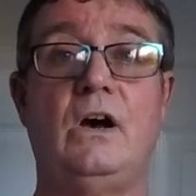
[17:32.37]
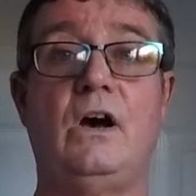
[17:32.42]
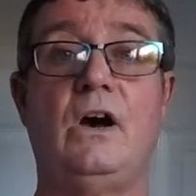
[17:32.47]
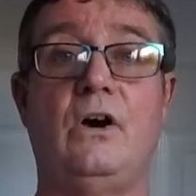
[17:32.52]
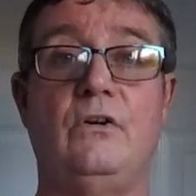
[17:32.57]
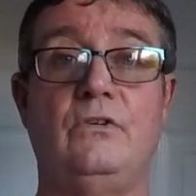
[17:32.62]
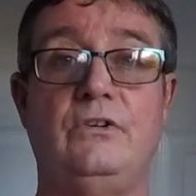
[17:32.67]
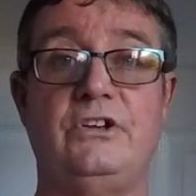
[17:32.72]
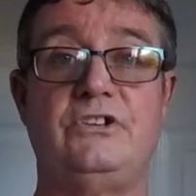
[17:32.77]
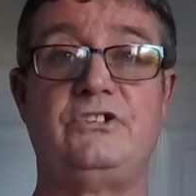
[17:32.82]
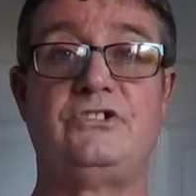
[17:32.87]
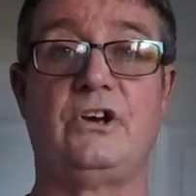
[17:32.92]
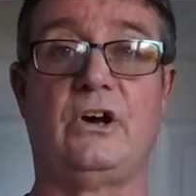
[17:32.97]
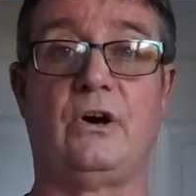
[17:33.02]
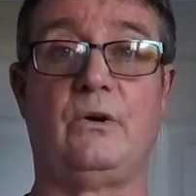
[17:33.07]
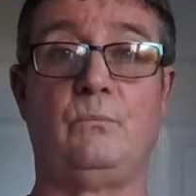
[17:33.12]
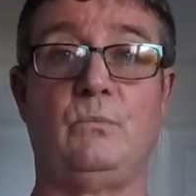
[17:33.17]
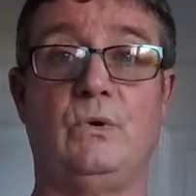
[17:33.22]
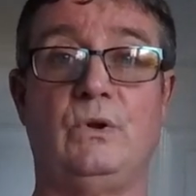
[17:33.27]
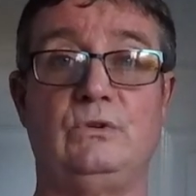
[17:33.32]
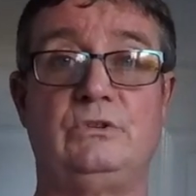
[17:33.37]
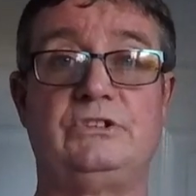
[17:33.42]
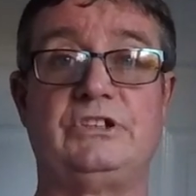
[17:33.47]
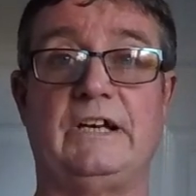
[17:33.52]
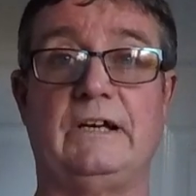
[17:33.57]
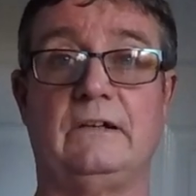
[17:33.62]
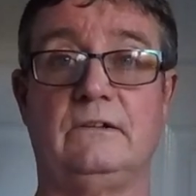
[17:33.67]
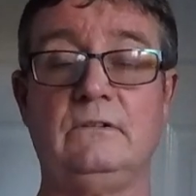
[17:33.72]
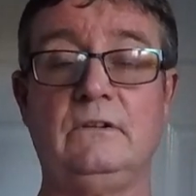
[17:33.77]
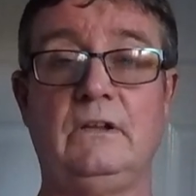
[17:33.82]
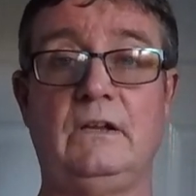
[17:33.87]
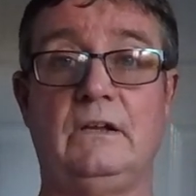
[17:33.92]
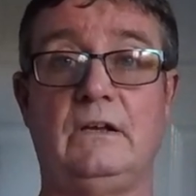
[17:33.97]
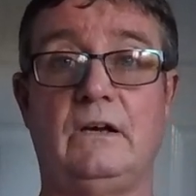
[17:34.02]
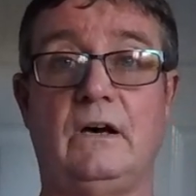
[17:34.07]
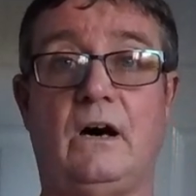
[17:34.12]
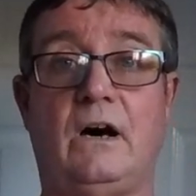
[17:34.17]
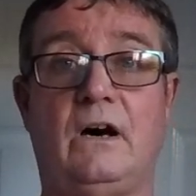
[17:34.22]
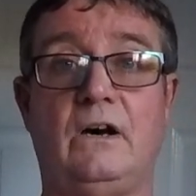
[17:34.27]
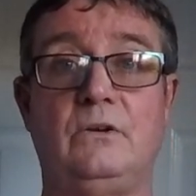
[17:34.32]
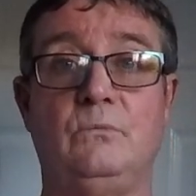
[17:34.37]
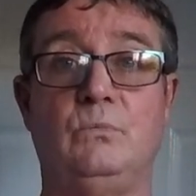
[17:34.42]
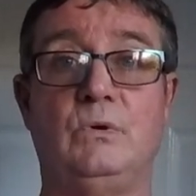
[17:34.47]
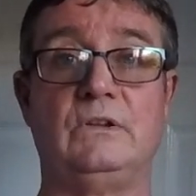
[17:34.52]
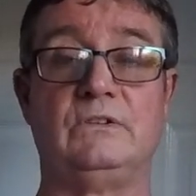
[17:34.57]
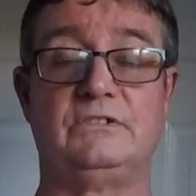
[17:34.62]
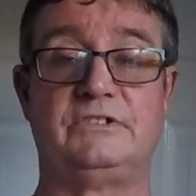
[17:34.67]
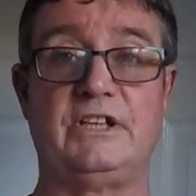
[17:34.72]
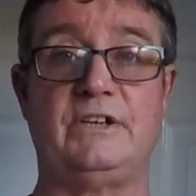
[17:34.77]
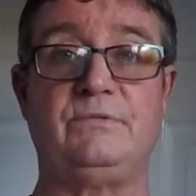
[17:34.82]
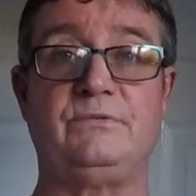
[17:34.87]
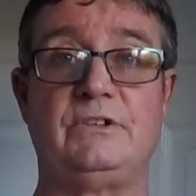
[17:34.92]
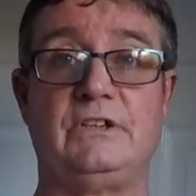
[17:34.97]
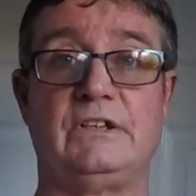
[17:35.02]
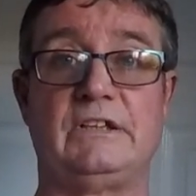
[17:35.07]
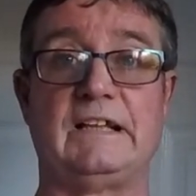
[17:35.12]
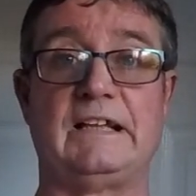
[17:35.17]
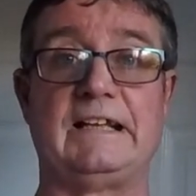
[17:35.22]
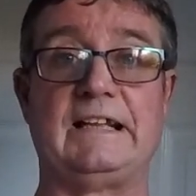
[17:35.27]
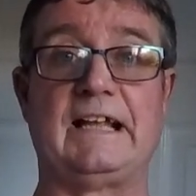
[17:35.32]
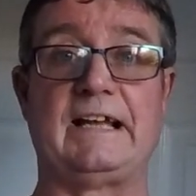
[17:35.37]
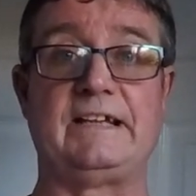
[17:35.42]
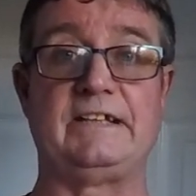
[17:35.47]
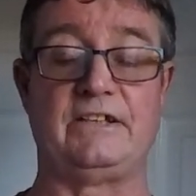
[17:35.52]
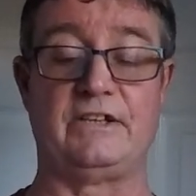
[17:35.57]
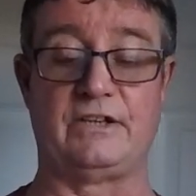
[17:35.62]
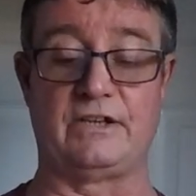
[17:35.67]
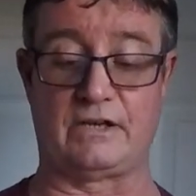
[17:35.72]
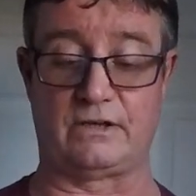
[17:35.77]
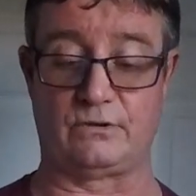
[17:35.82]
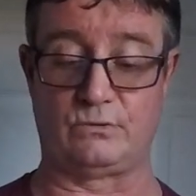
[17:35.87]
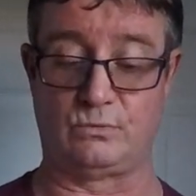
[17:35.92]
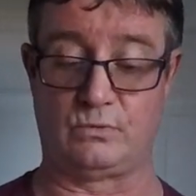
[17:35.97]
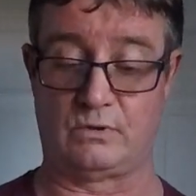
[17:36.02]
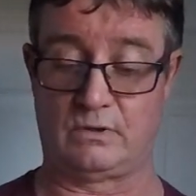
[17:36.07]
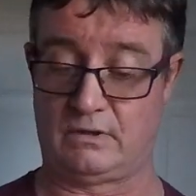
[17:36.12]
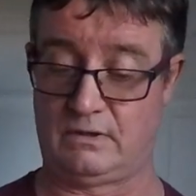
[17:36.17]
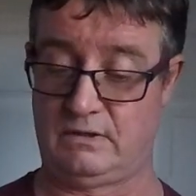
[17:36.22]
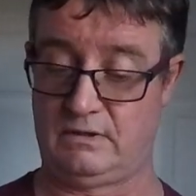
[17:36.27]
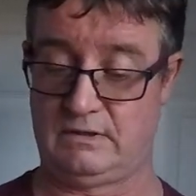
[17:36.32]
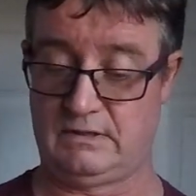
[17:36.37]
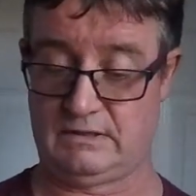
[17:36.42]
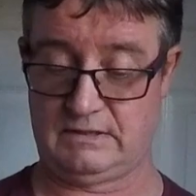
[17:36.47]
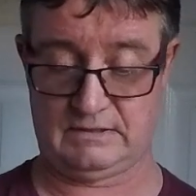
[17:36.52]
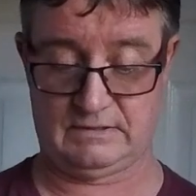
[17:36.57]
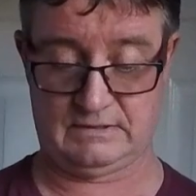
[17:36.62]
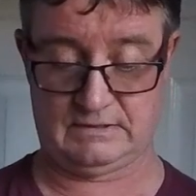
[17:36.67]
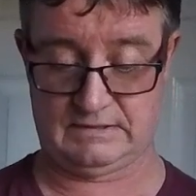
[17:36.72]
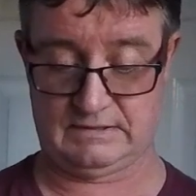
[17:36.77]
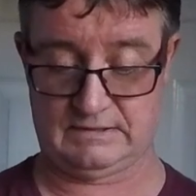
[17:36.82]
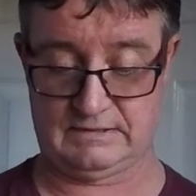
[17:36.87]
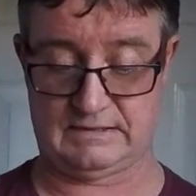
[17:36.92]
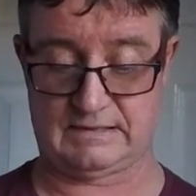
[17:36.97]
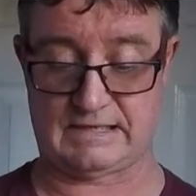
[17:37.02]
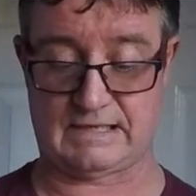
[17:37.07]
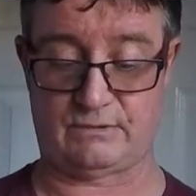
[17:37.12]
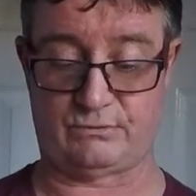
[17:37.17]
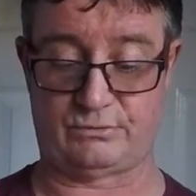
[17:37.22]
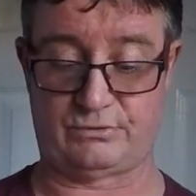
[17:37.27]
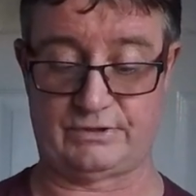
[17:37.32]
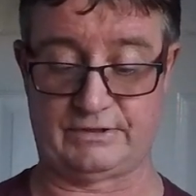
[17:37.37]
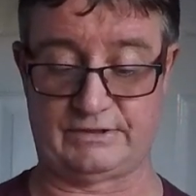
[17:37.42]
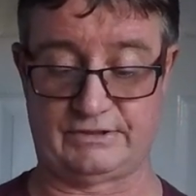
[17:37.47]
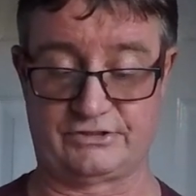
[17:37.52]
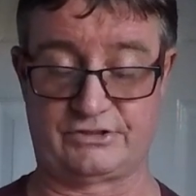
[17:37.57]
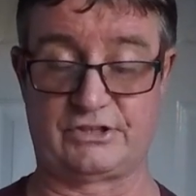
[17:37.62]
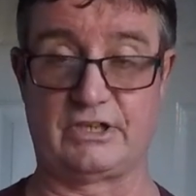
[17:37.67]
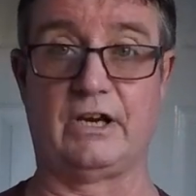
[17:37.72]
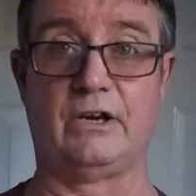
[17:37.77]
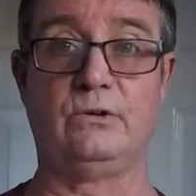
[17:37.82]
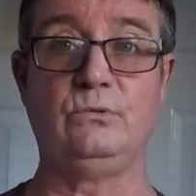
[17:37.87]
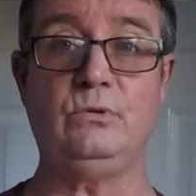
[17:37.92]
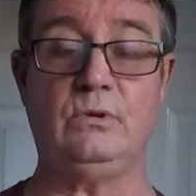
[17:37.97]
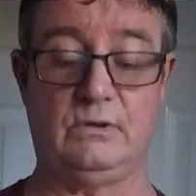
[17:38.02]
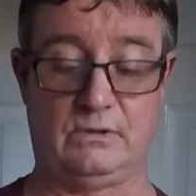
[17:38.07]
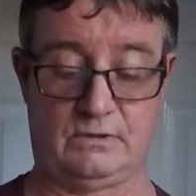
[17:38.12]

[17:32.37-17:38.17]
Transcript: Only time will tell. I will definitely let you know how things go.